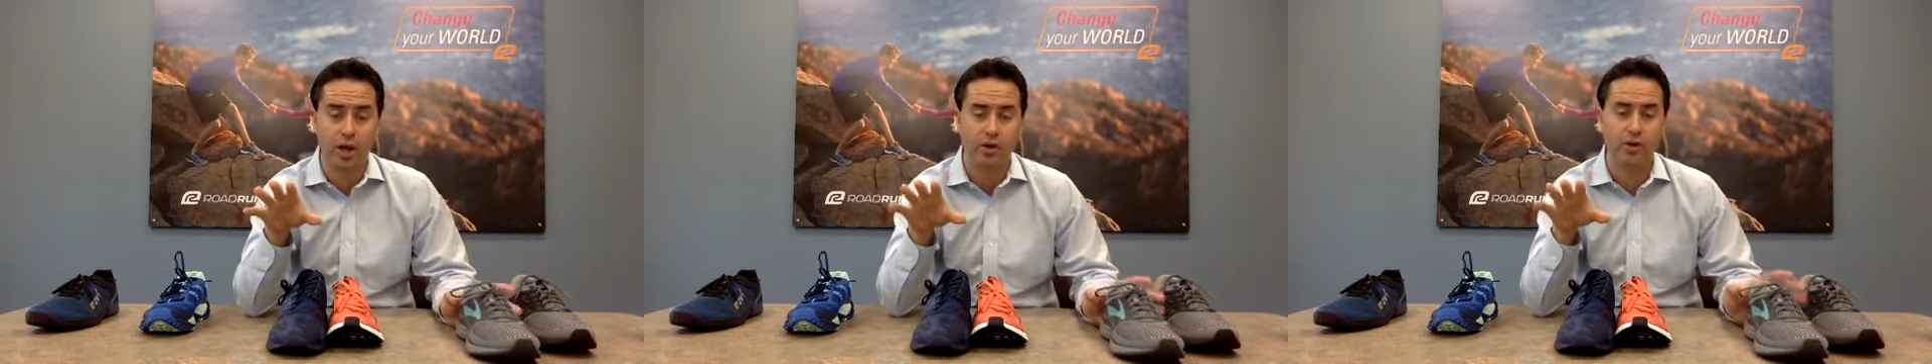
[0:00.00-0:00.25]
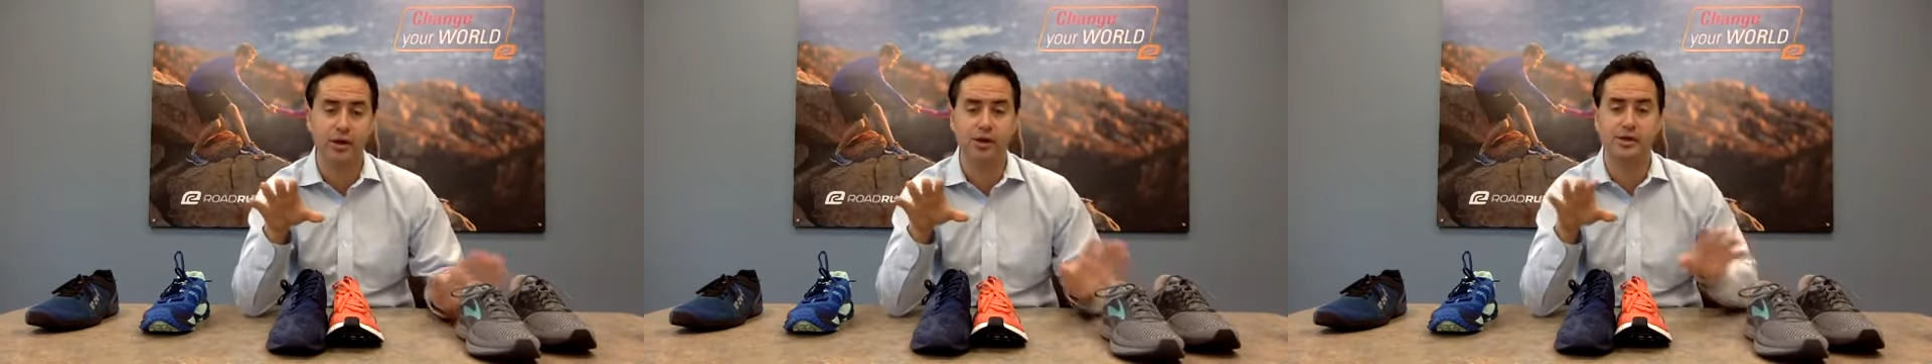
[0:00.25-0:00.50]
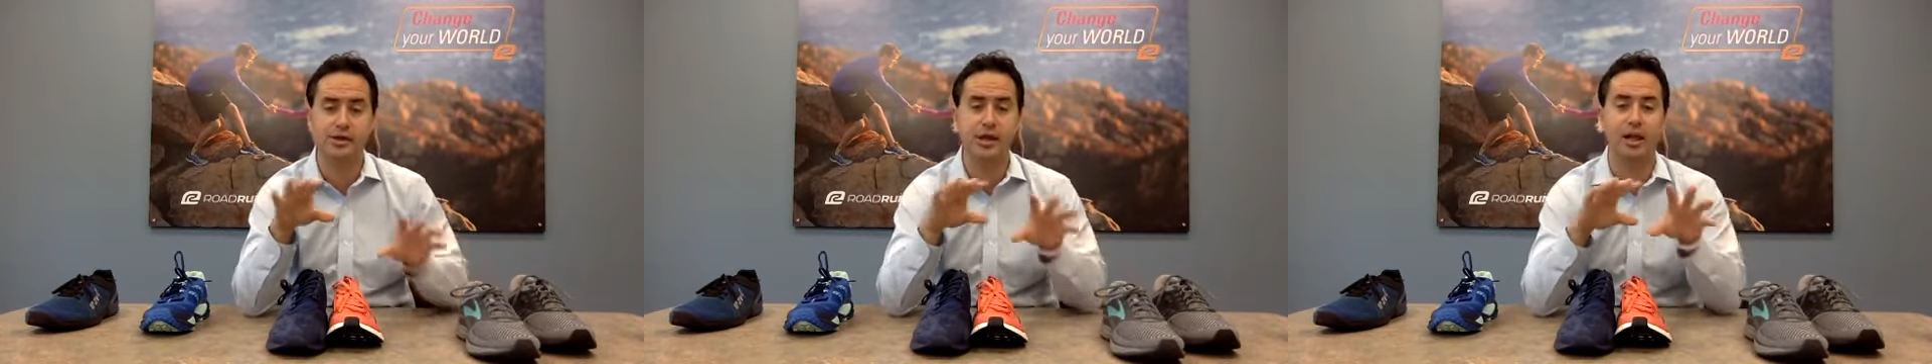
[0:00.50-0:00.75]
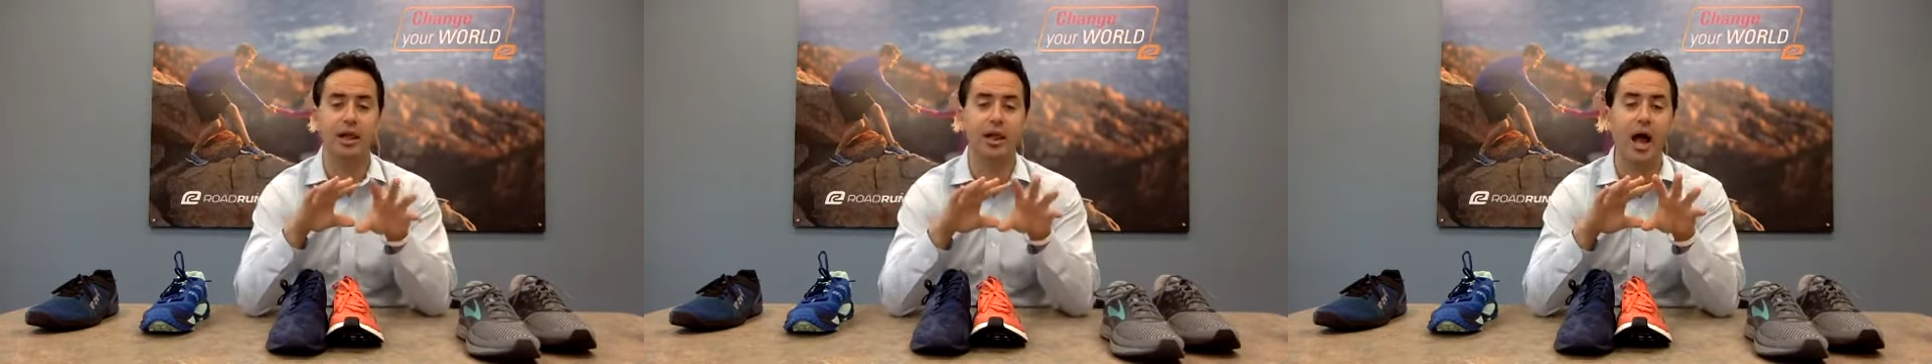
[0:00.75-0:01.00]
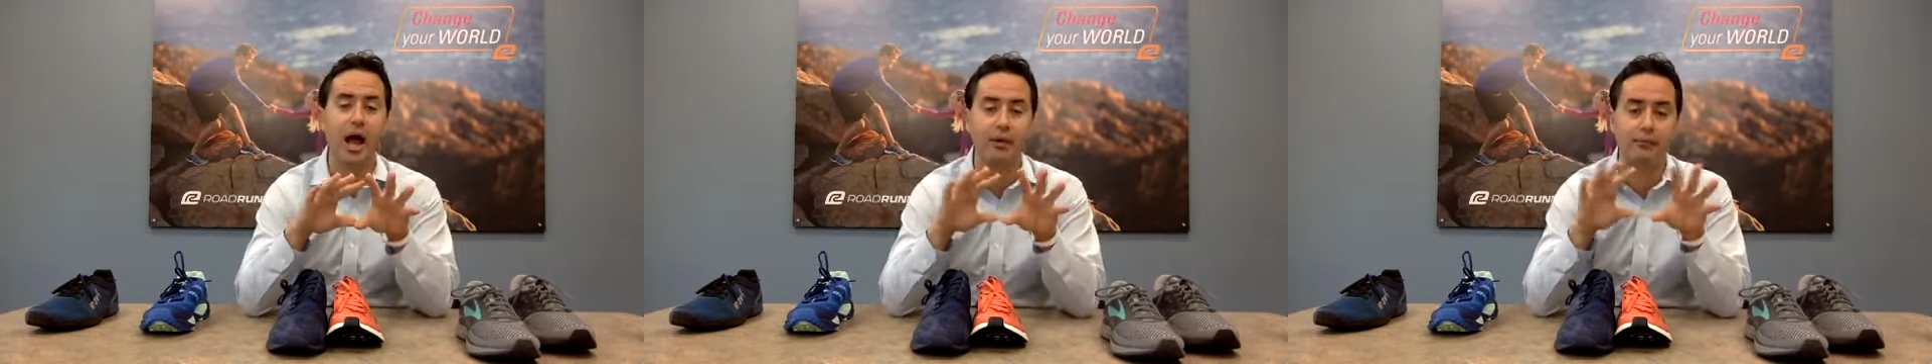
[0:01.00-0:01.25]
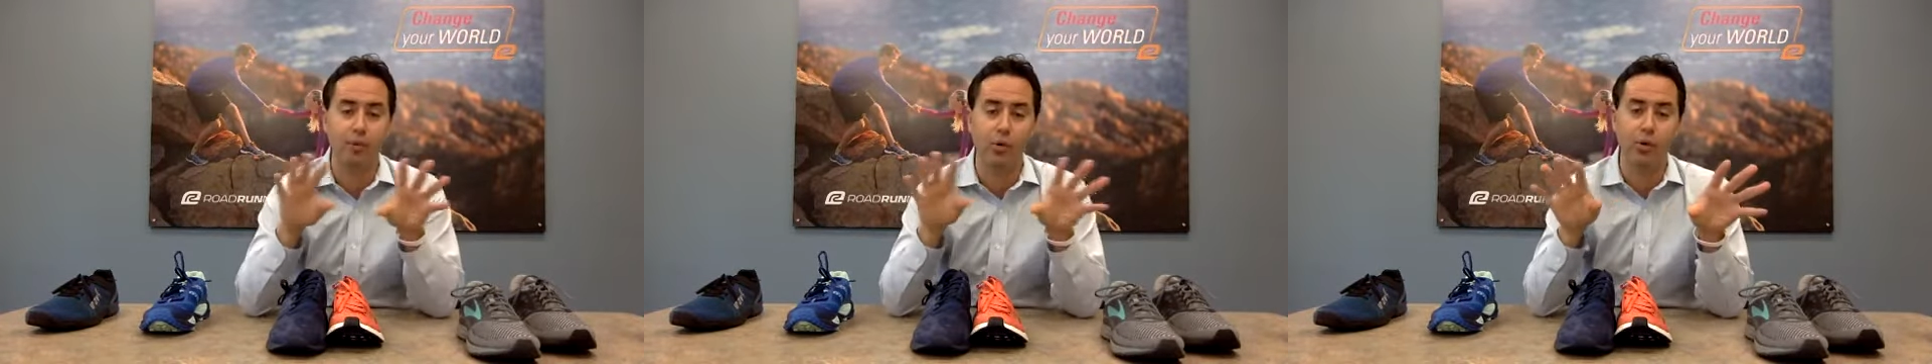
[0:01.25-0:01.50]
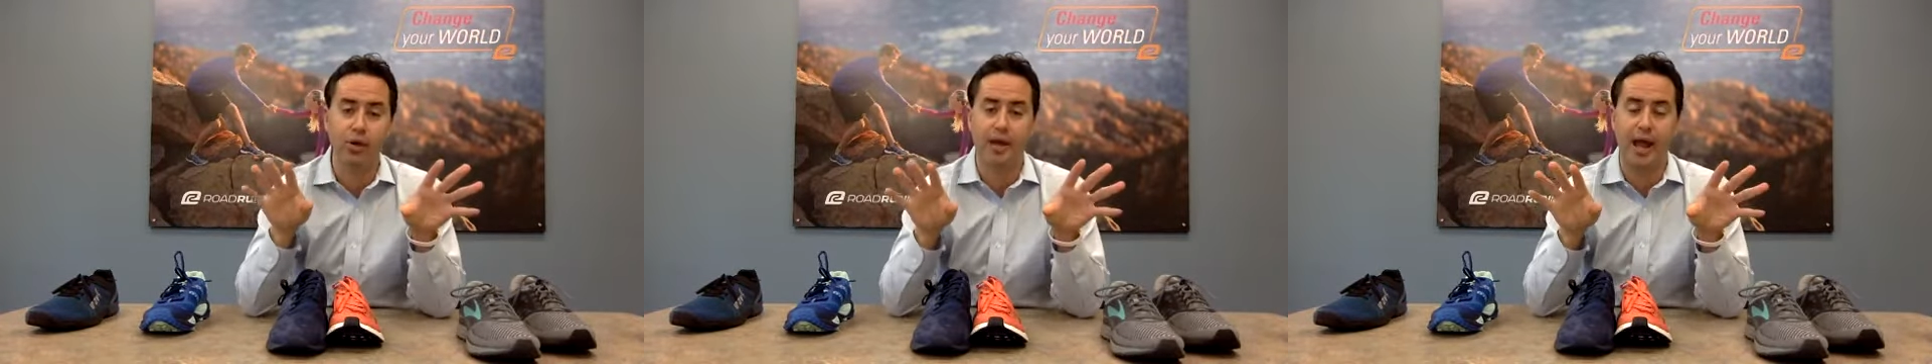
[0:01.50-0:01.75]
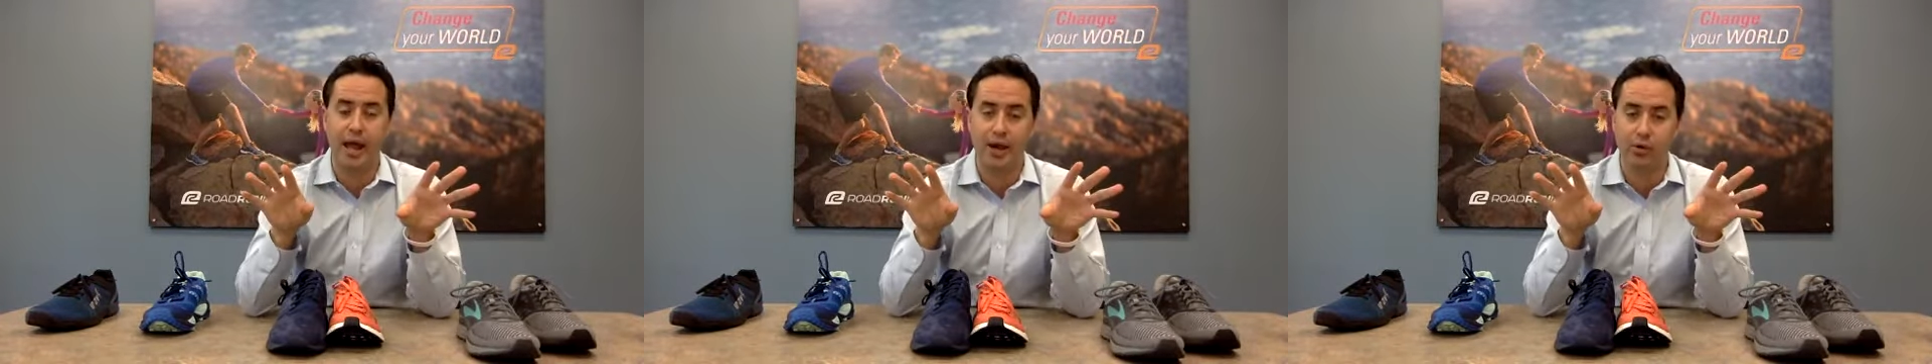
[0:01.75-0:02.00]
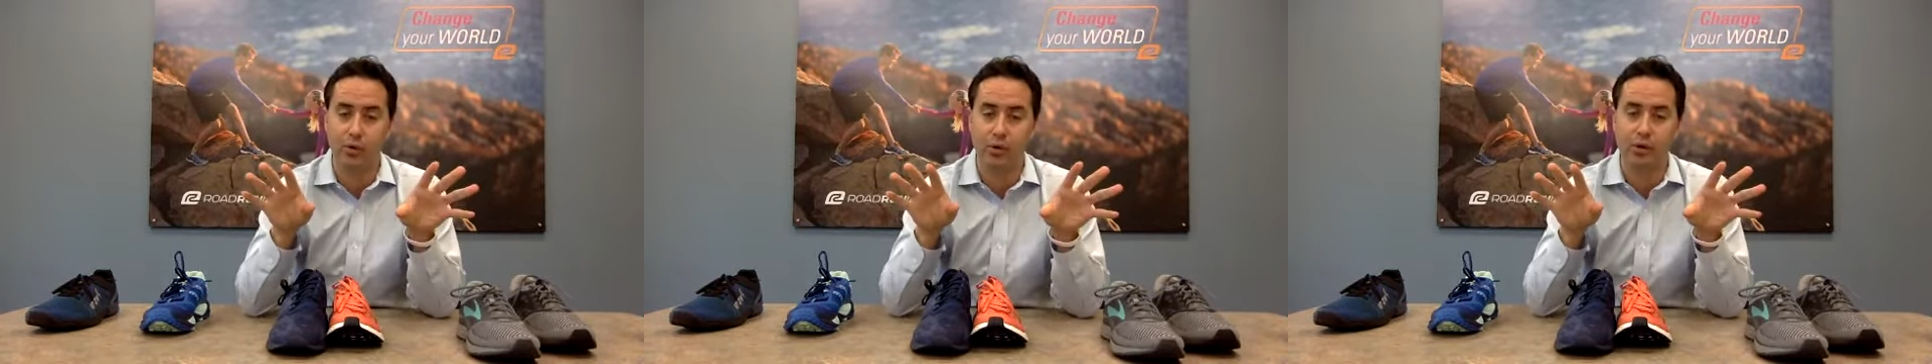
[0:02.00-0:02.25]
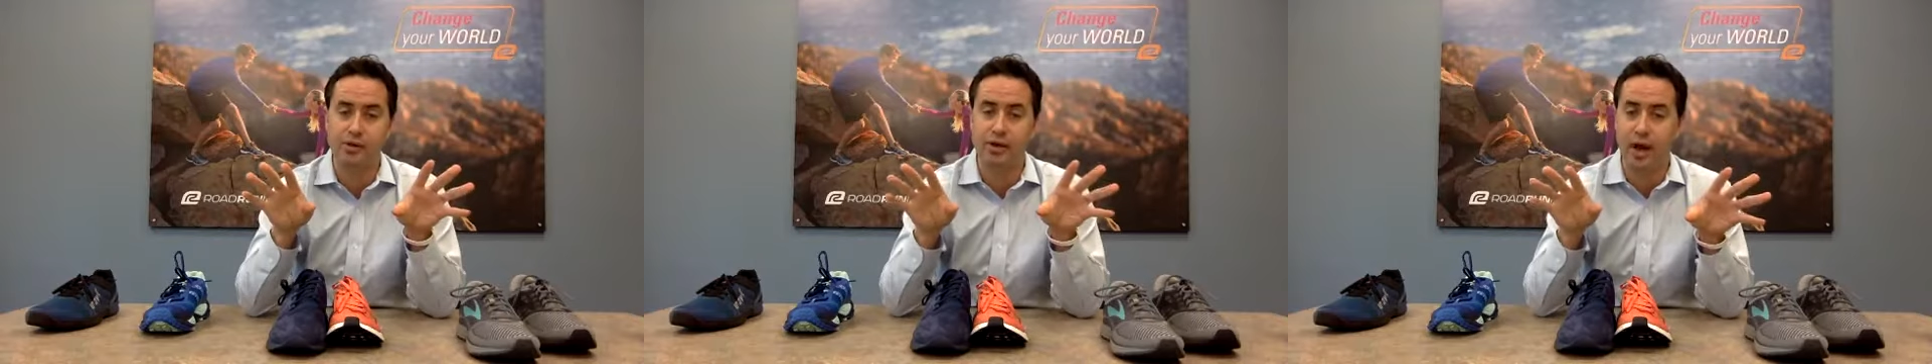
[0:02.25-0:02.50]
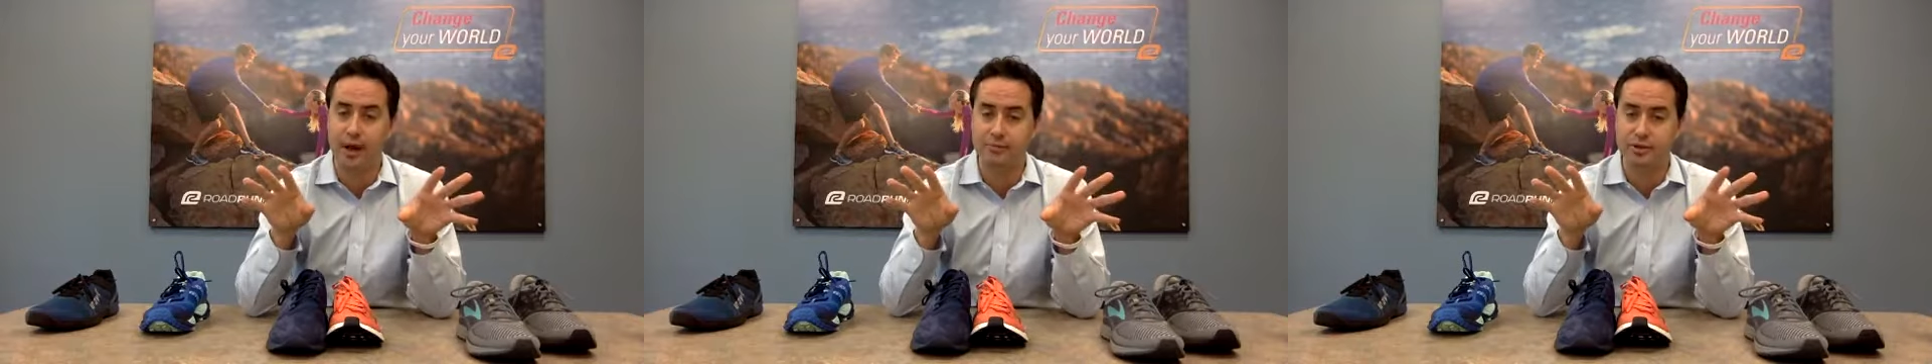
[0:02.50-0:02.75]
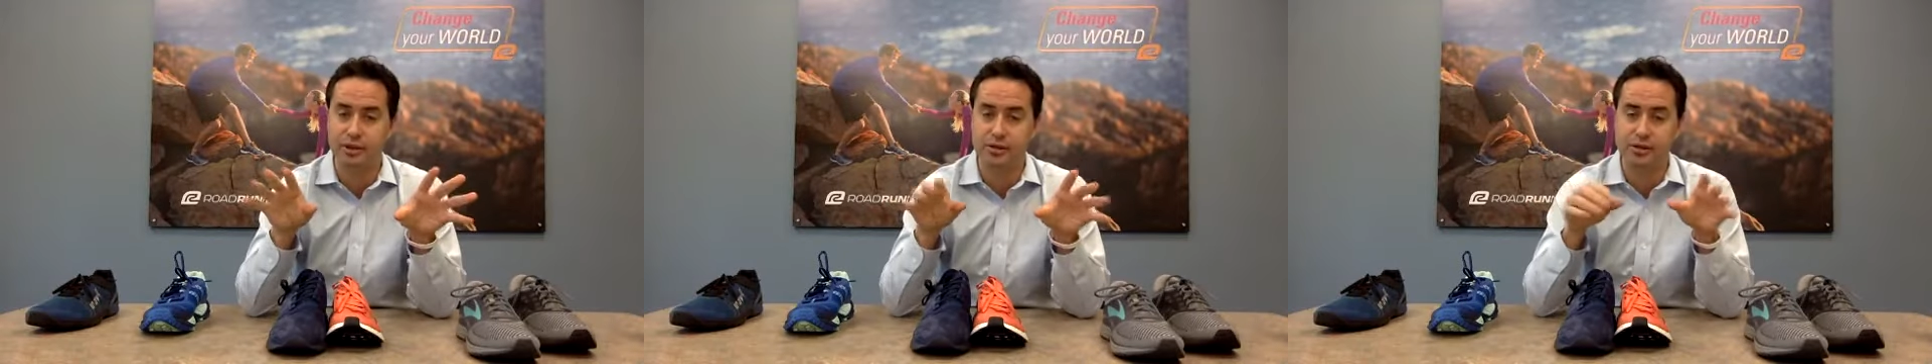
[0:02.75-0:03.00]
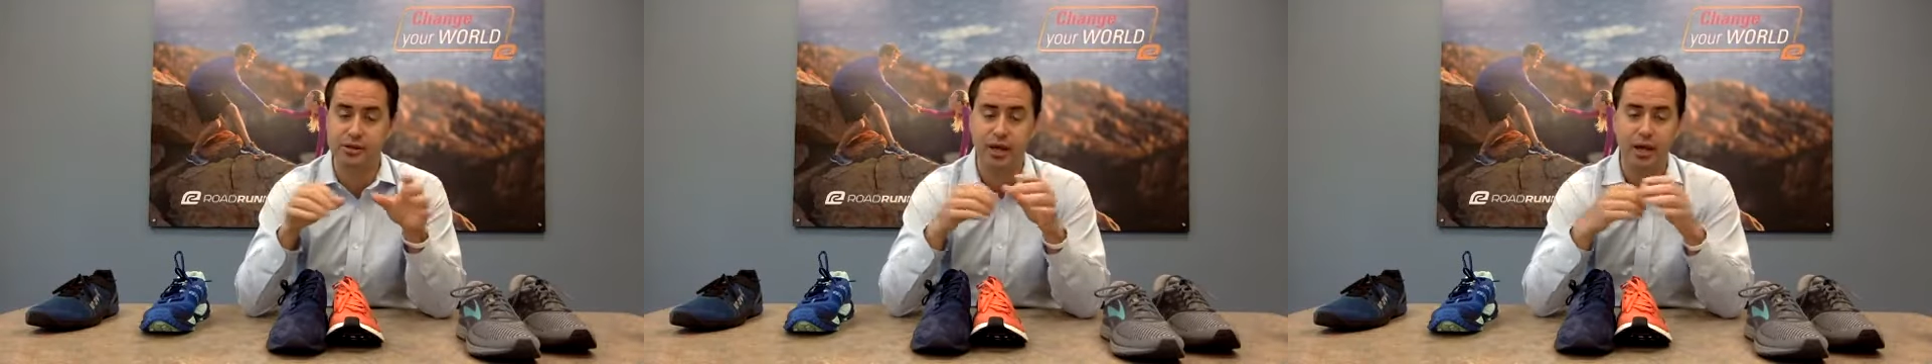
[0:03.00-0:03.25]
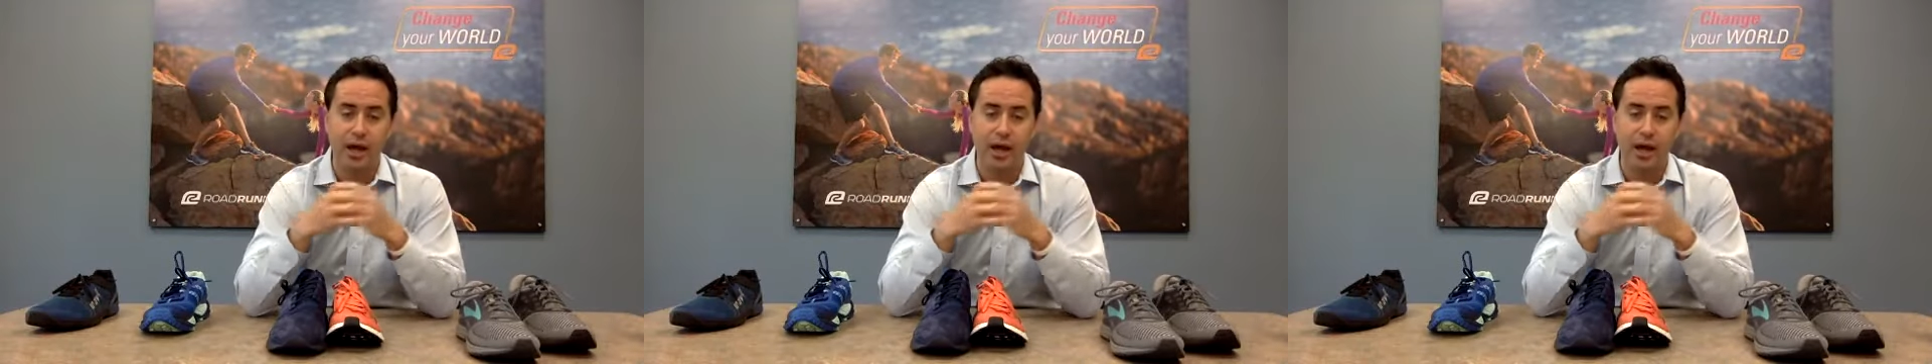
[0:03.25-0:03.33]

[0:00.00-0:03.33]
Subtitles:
you're going to see a lot more categories and options